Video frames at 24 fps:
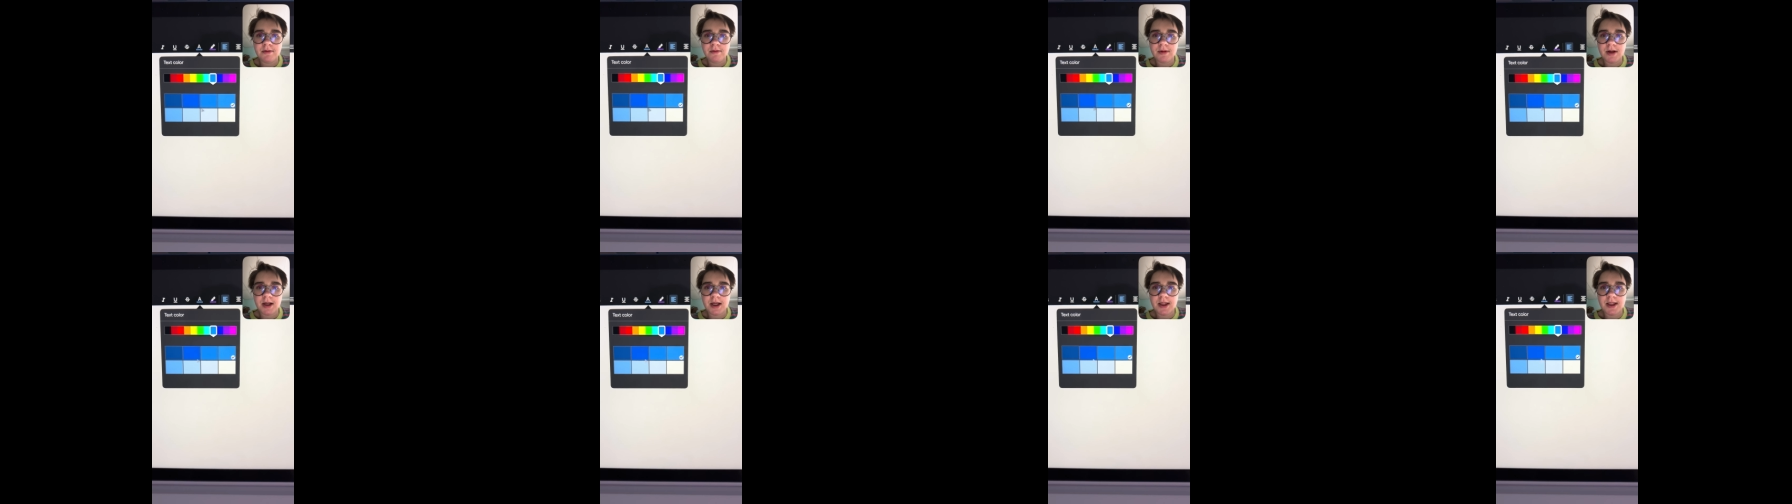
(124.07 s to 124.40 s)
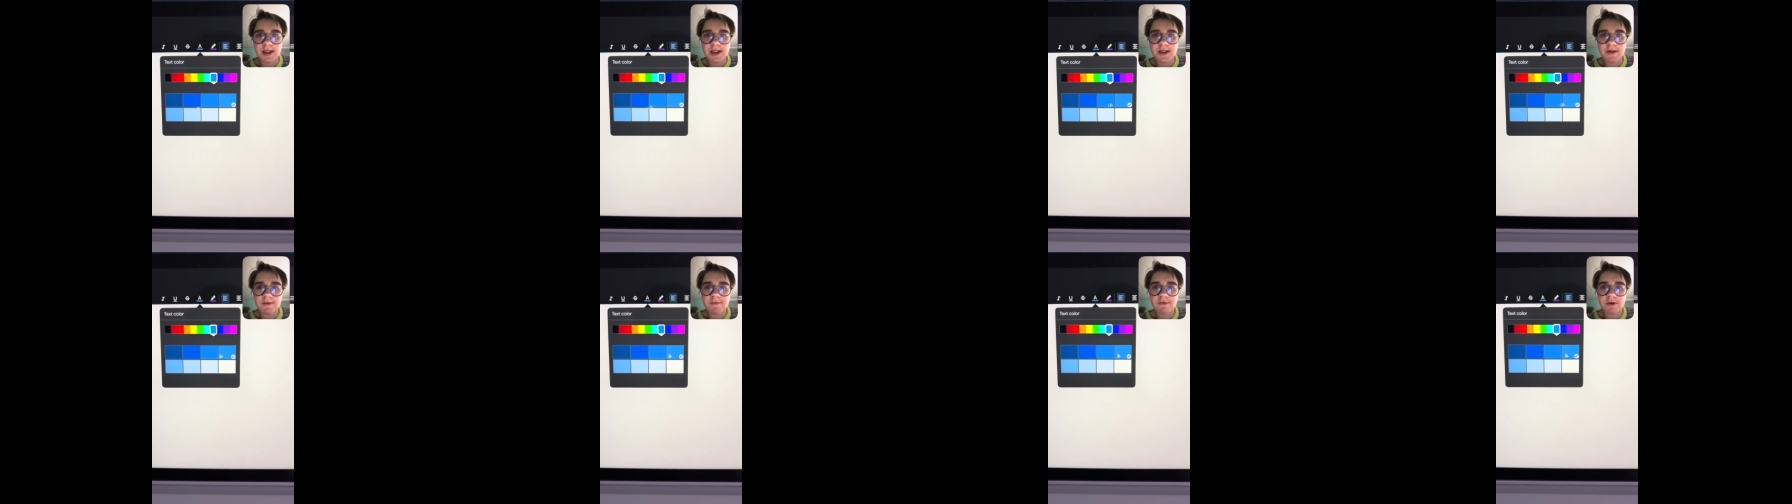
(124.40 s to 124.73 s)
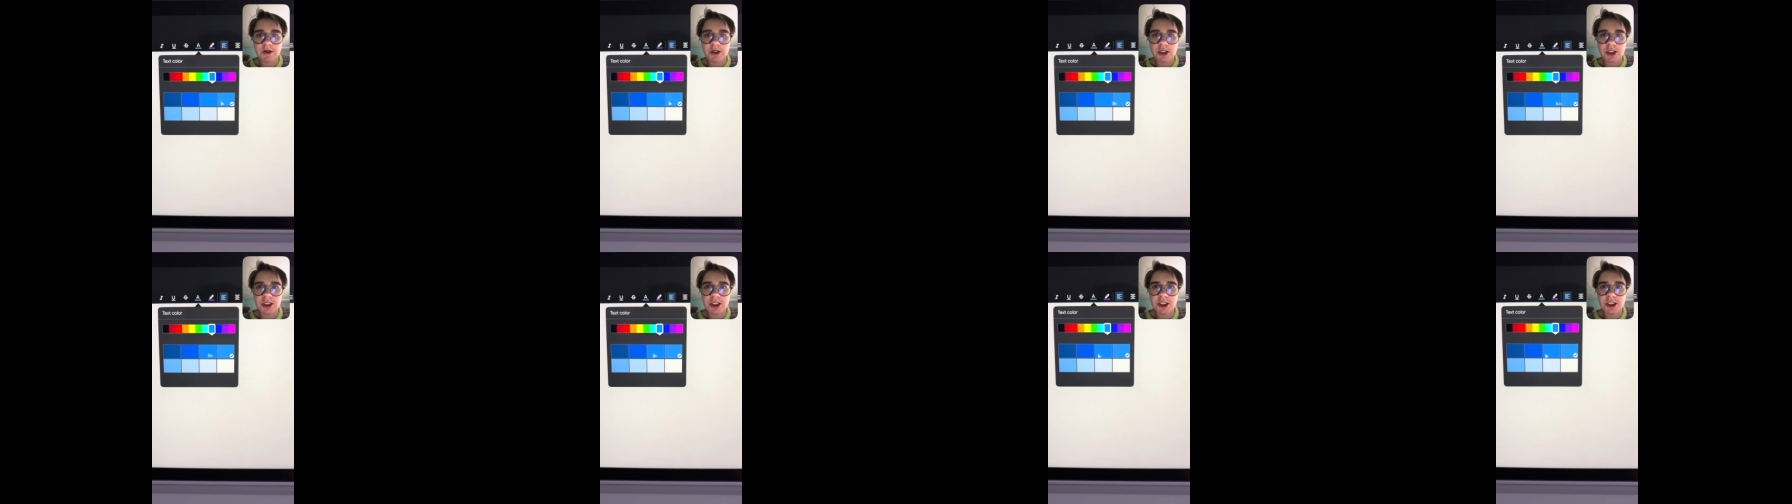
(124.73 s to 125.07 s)
and the
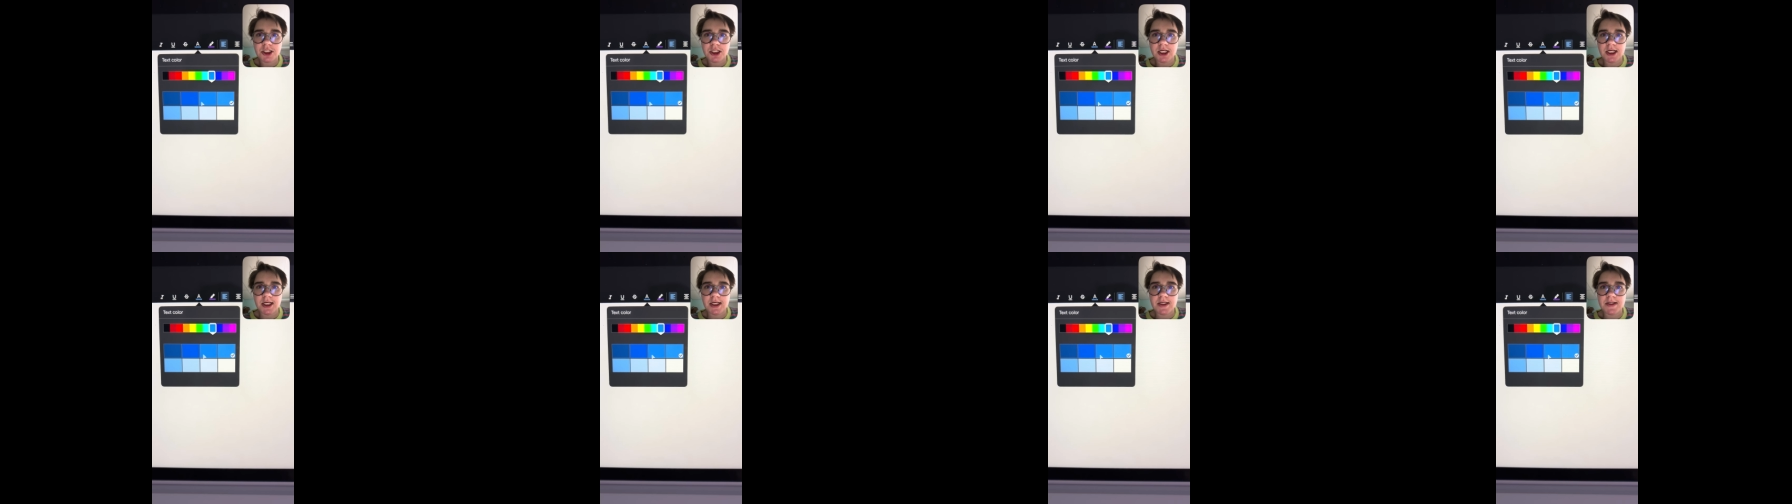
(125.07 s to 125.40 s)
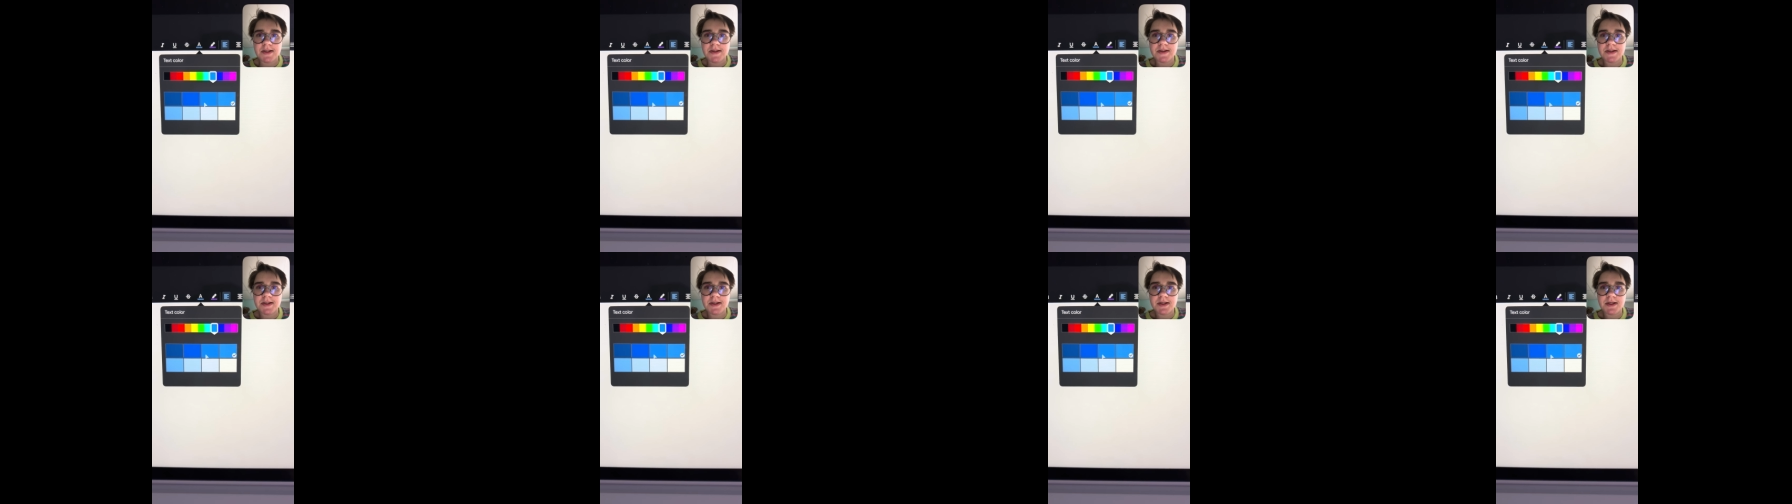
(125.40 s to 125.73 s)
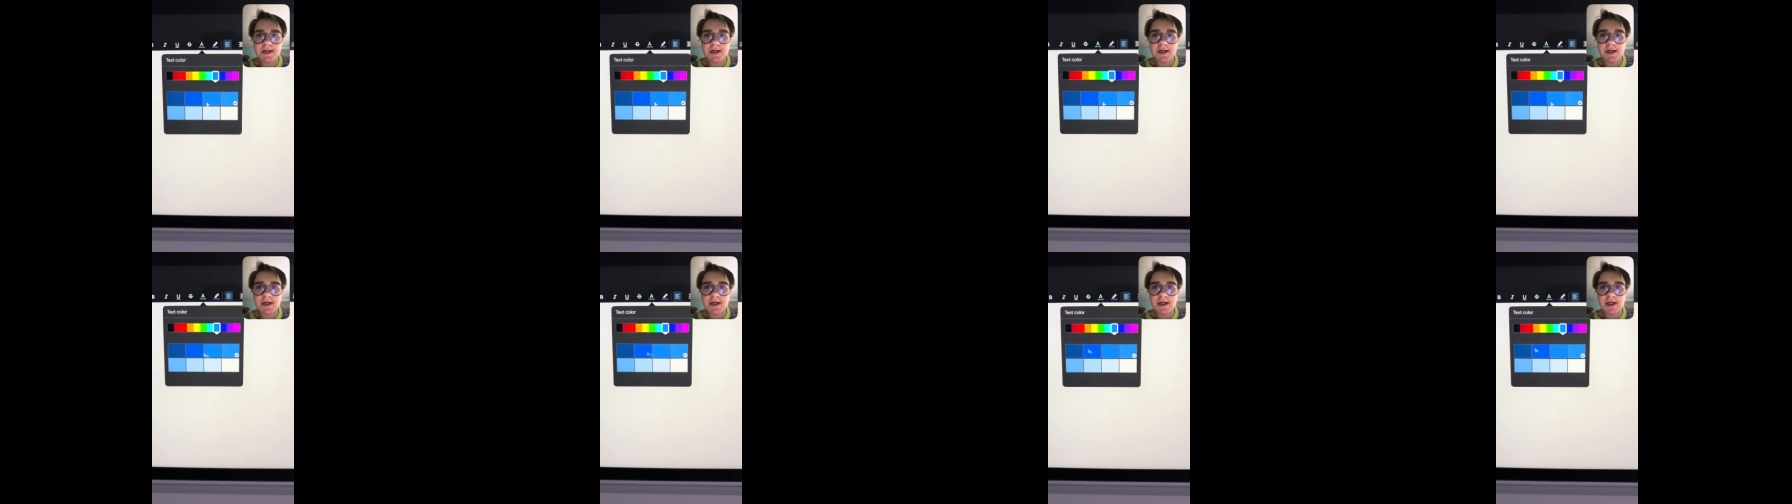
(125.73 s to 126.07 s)
different shades
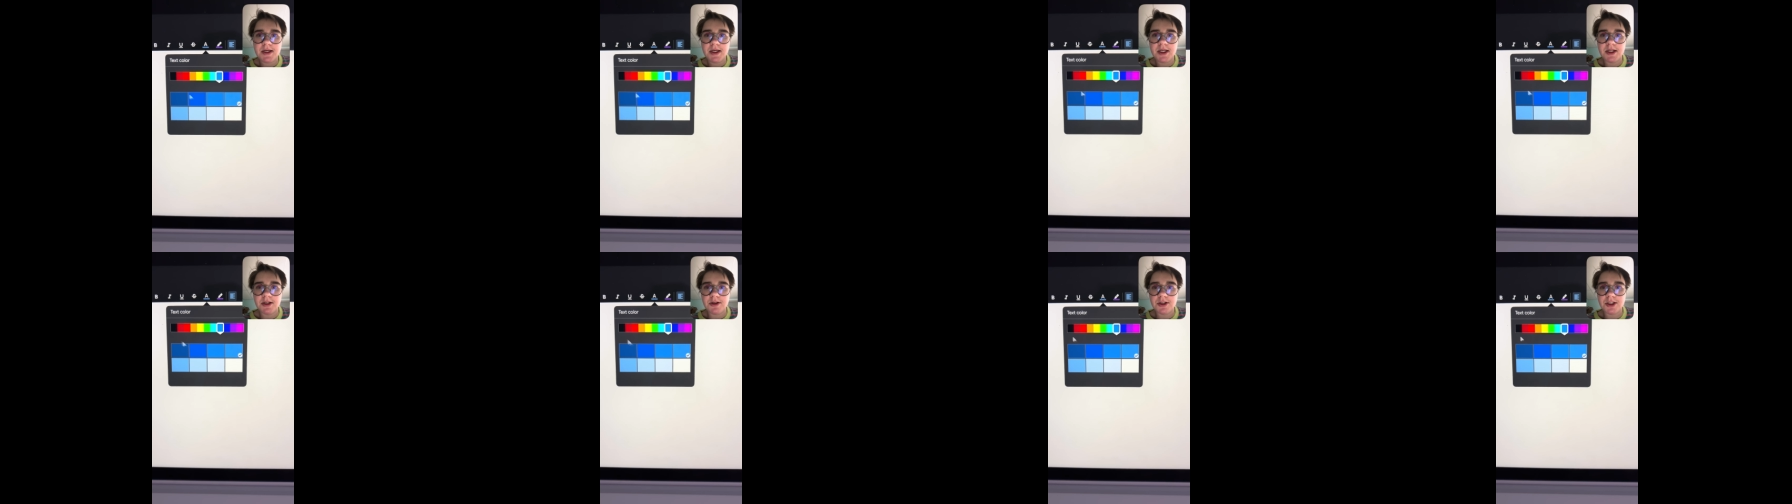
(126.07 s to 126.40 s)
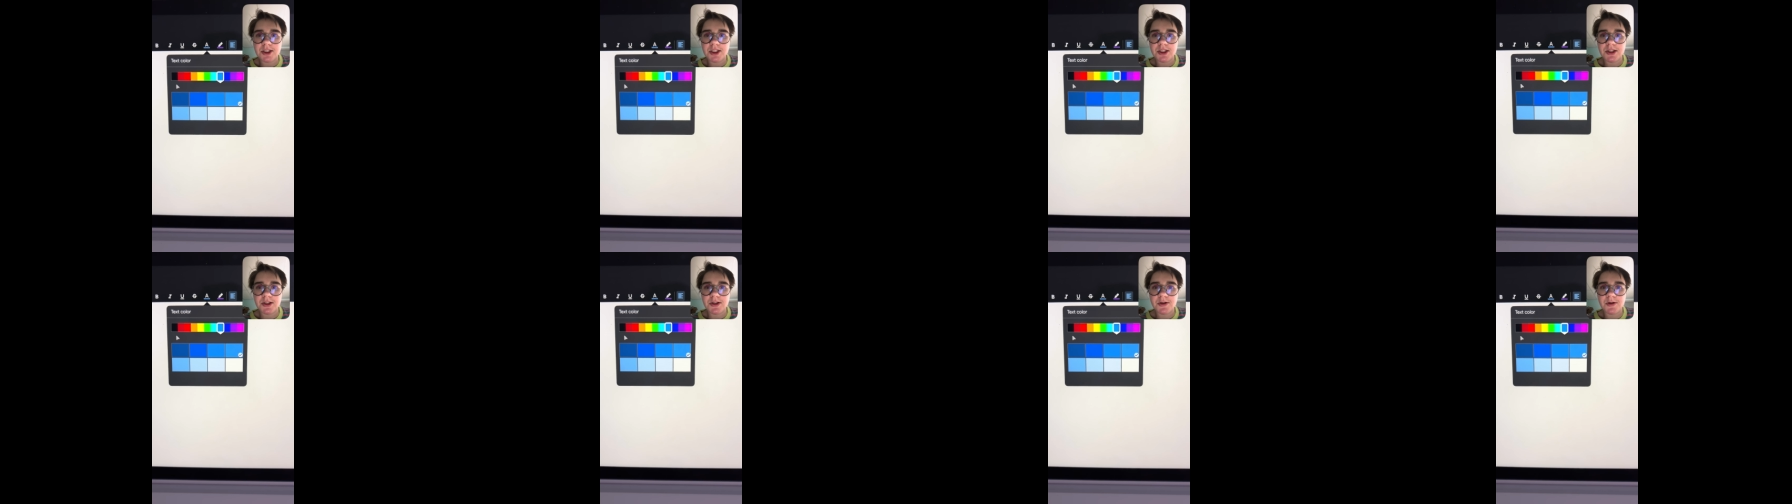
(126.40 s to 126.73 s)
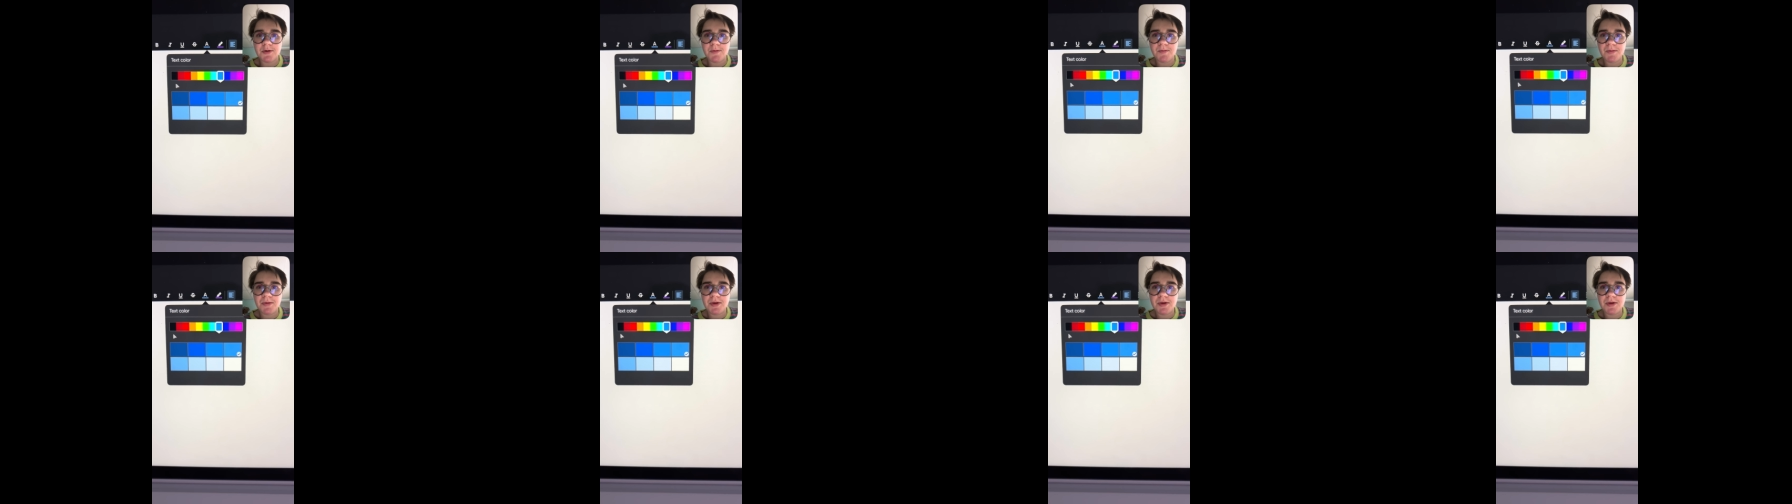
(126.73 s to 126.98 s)
here too.